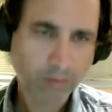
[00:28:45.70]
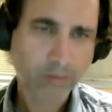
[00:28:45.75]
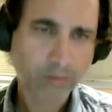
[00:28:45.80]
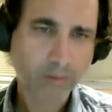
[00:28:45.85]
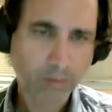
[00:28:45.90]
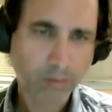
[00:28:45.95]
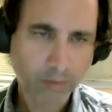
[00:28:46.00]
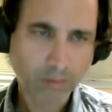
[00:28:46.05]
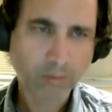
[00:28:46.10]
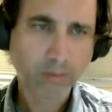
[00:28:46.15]
the
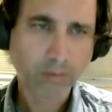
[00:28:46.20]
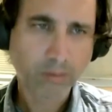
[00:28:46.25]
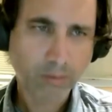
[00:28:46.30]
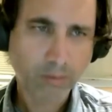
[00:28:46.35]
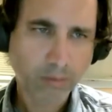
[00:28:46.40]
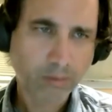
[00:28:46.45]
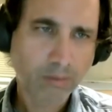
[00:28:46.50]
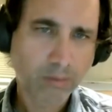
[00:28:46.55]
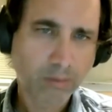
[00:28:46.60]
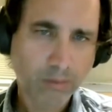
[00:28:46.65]

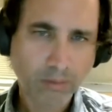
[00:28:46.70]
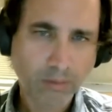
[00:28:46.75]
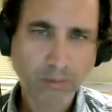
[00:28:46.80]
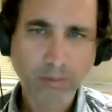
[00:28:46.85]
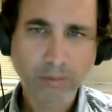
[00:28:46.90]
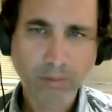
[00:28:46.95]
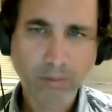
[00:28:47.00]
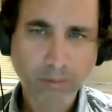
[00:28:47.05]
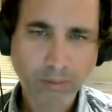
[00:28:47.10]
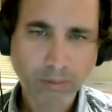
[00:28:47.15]
next the
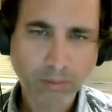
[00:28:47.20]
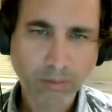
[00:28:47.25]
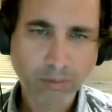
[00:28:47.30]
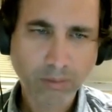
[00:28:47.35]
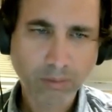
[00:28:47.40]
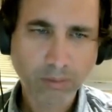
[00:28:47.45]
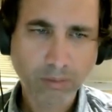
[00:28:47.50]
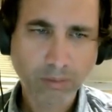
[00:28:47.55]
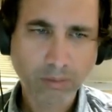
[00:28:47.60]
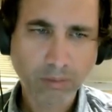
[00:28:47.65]
next
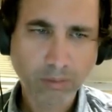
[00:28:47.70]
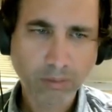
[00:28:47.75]
step and the